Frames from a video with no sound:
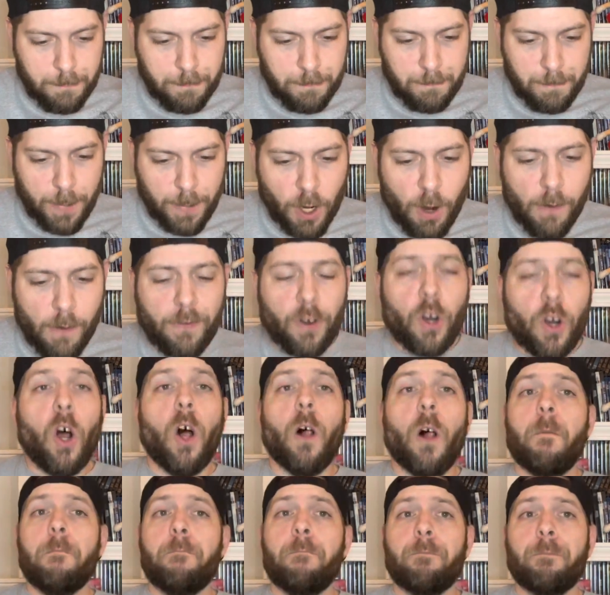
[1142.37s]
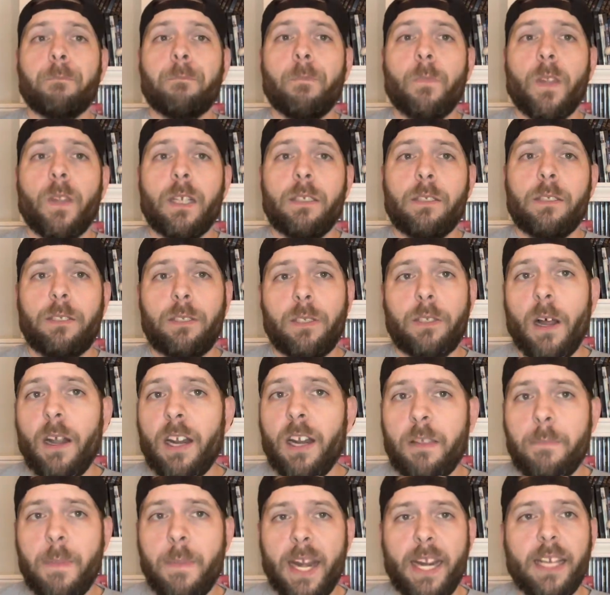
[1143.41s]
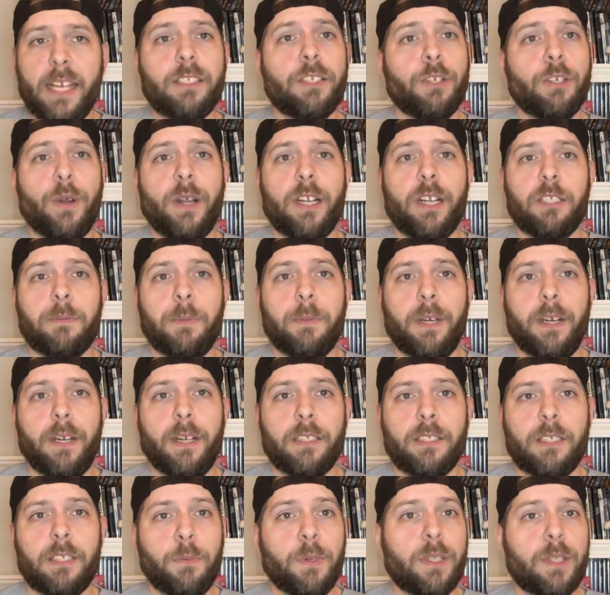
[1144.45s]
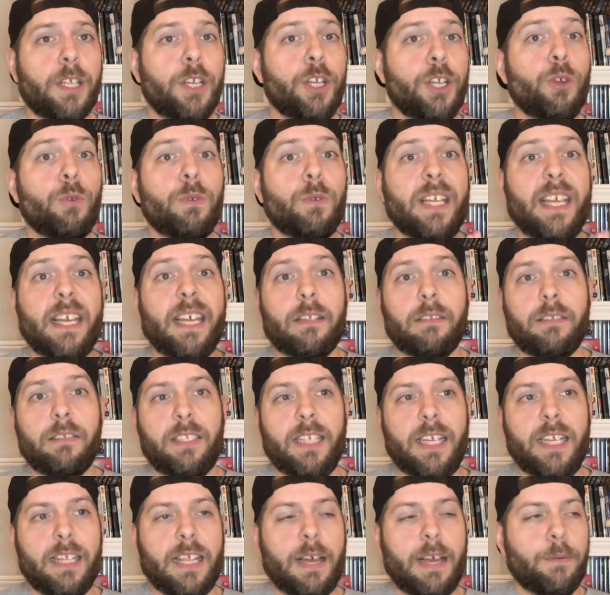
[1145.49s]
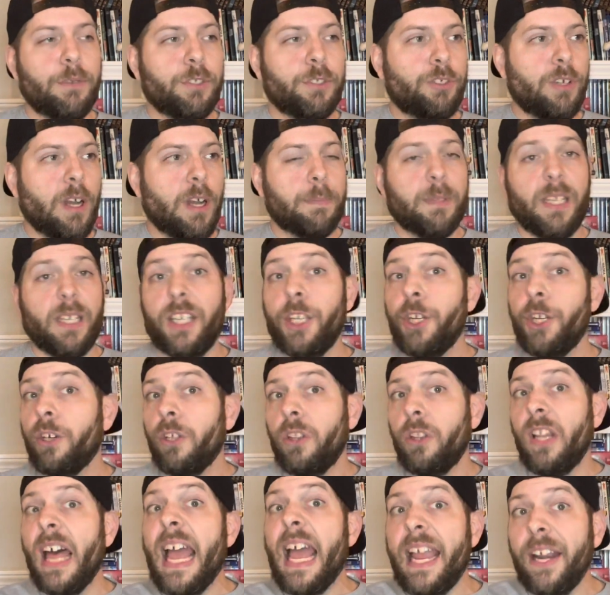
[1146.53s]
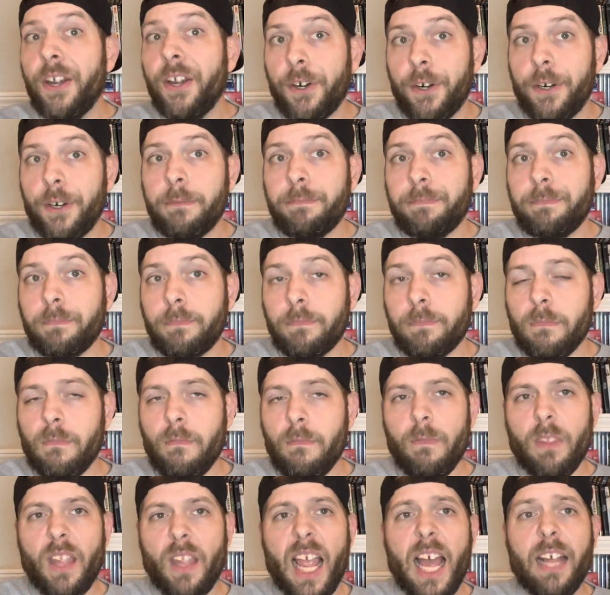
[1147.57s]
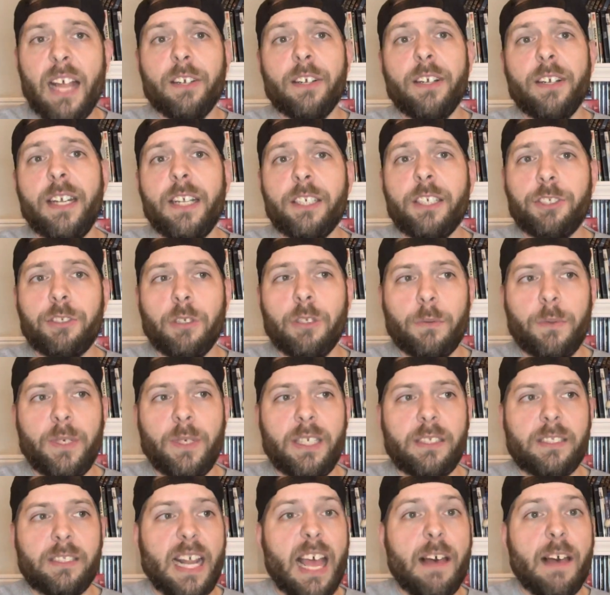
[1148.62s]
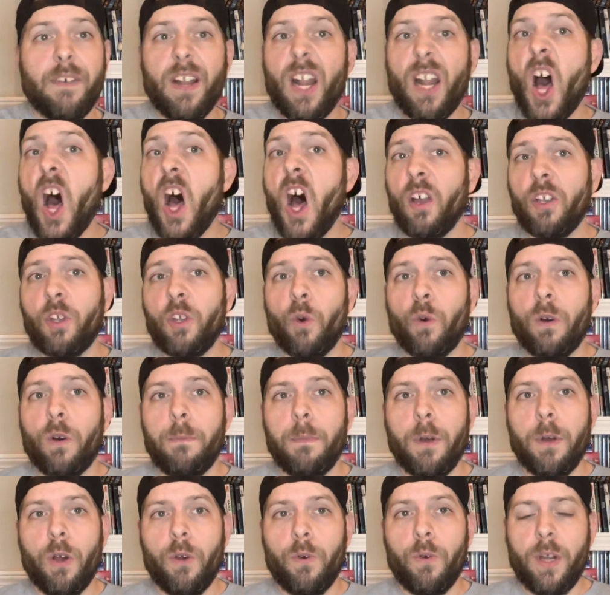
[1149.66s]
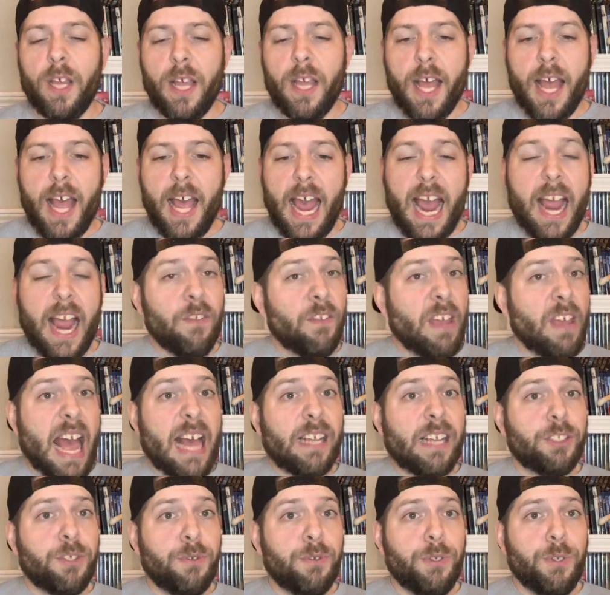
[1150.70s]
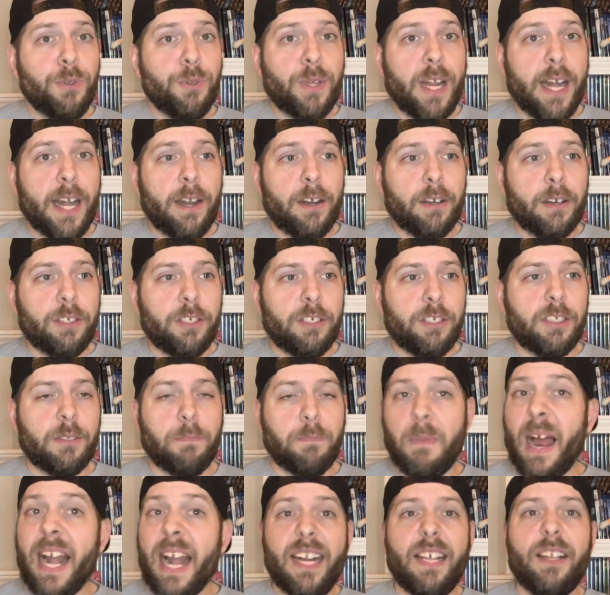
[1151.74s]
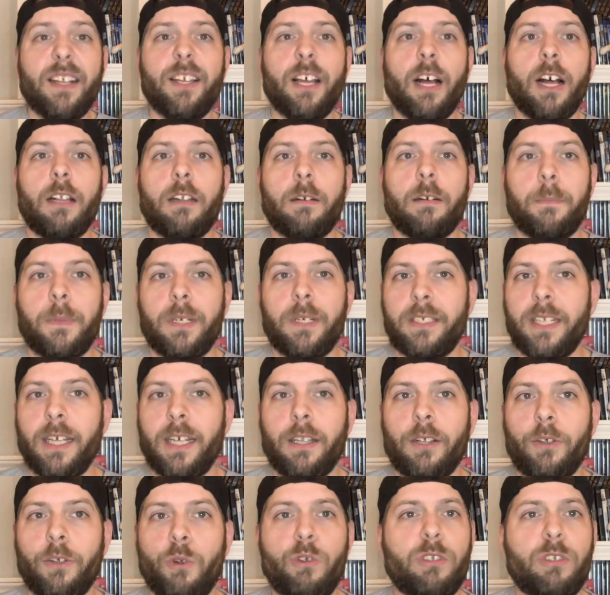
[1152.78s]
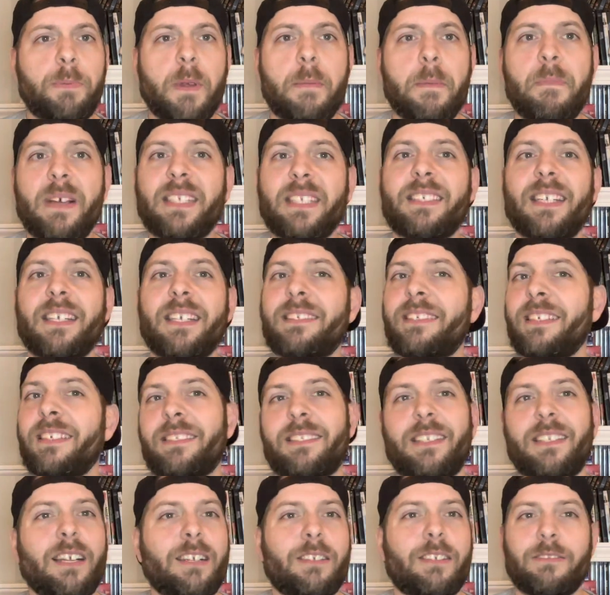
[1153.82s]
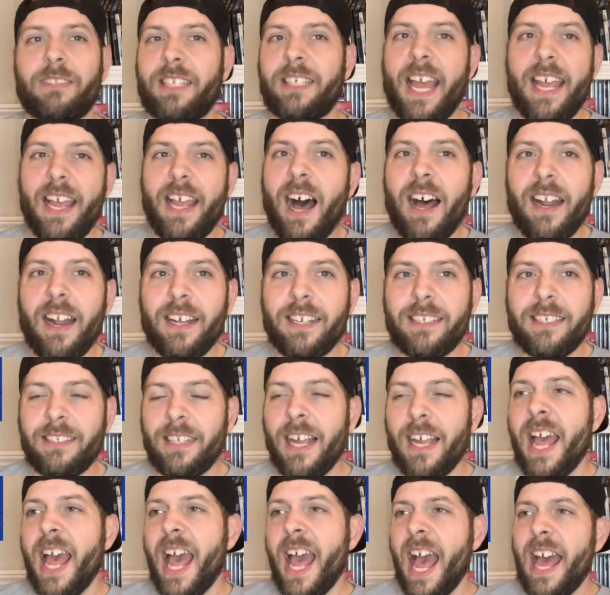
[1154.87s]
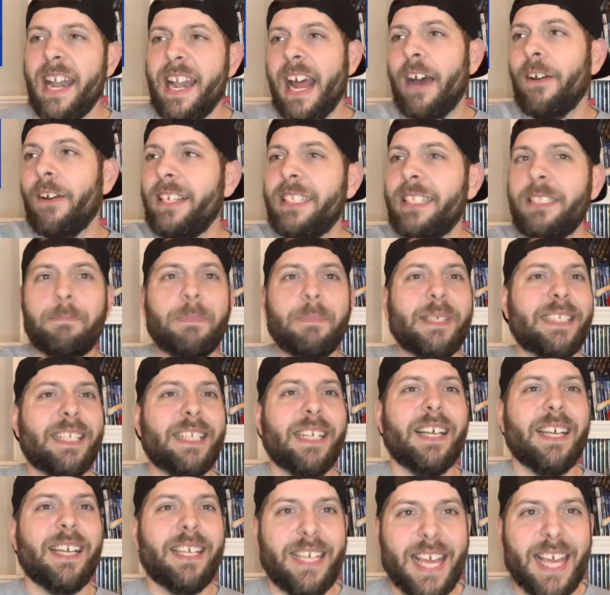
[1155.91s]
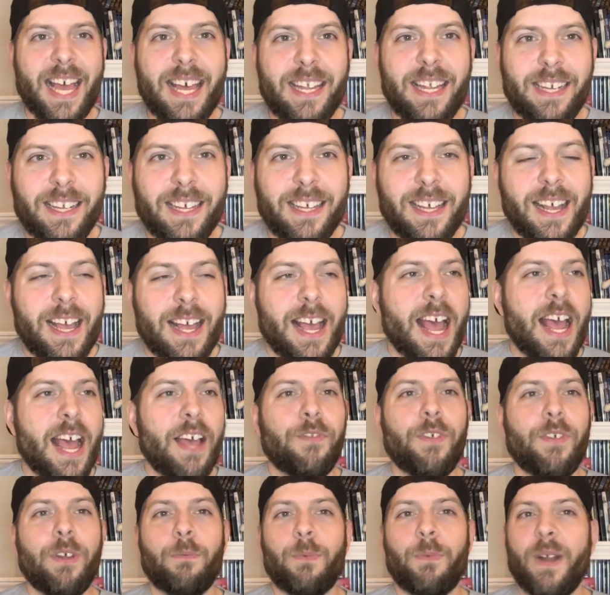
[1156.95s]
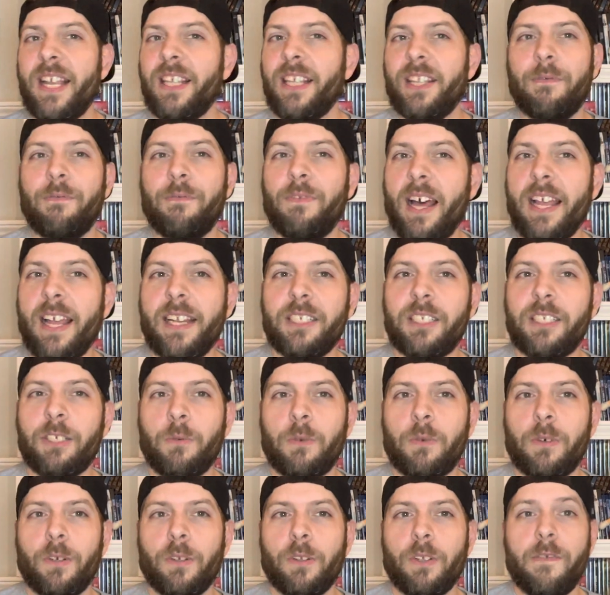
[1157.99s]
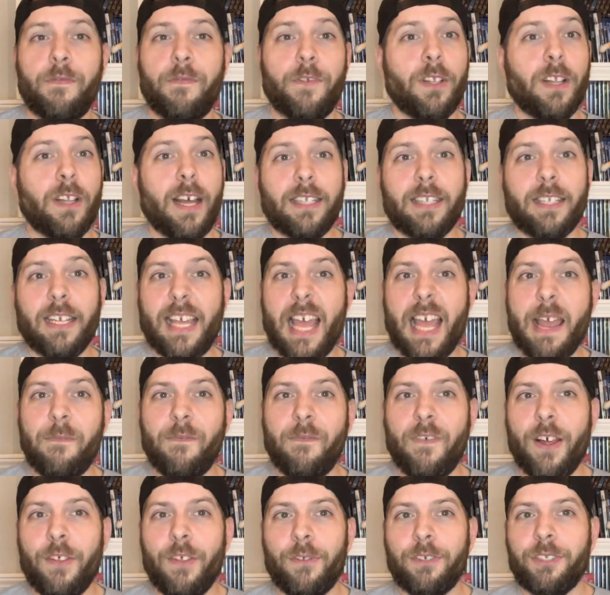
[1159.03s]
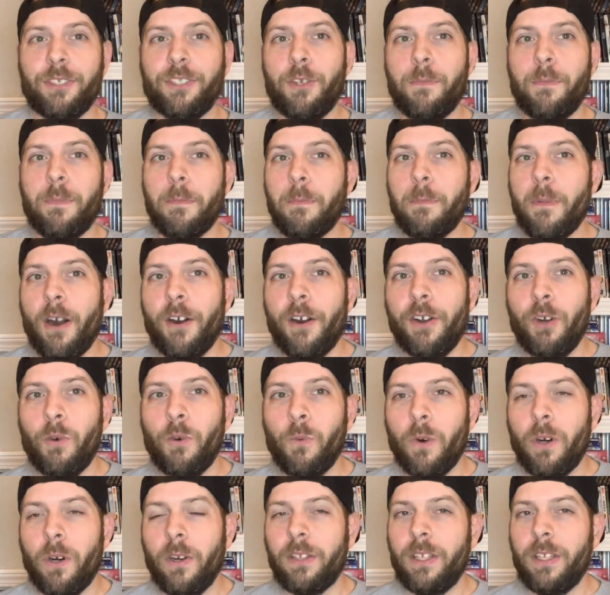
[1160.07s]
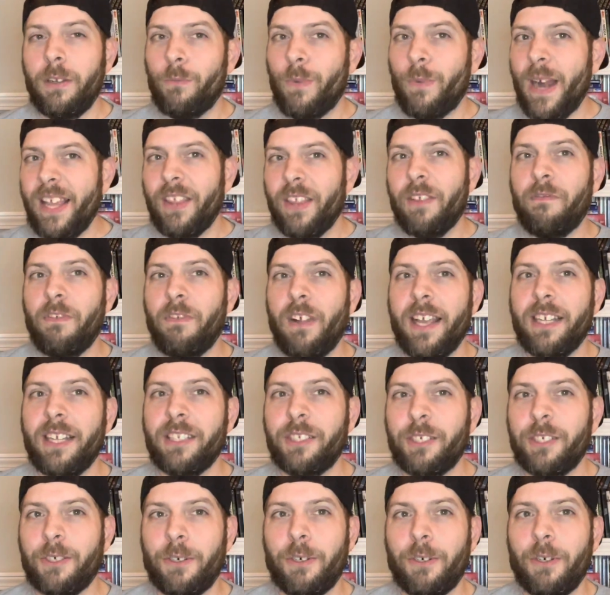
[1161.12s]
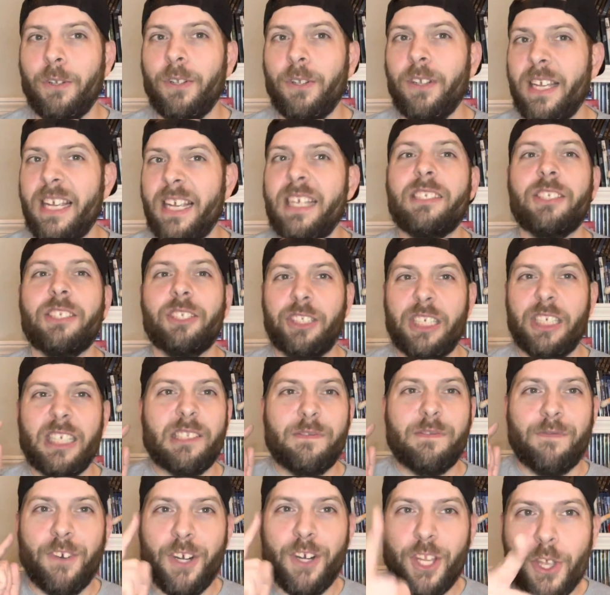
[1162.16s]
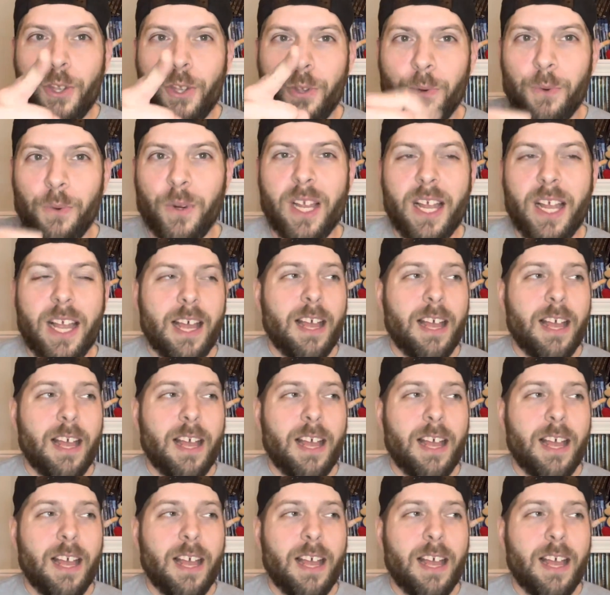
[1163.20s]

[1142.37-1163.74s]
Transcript: But overall, Sonic Mania is a great experience. And with the new DLC that was dropped a year later after initial release, they have an encore mode and they add 2 new characters. Mighty the Armadillo, who's been missing since Knuckles Chaotix, and now he's missing again. And then Ray the Flying Squirrel. If you like the Cape Feather in Super Mario World, then Ray the Flying Squirrel is just for you.